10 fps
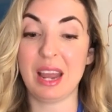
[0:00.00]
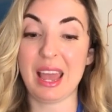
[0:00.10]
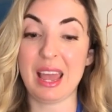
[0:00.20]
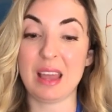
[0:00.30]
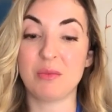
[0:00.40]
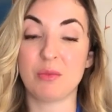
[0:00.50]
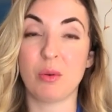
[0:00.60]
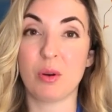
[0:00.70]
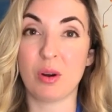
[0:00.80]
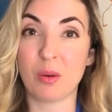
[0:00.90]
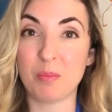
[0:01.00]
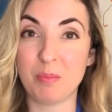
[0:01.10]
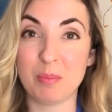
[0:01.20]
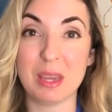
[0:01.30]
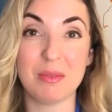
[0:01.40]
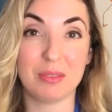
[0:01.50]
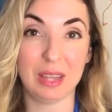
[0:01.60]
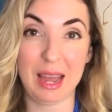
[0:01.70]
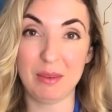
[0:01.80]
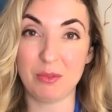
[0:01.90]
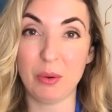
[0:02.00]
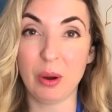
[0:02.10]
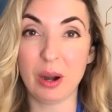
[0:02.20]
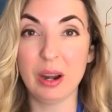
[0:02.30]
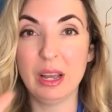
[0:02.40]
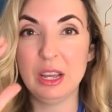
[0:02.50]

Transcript: A4 or B flat 4.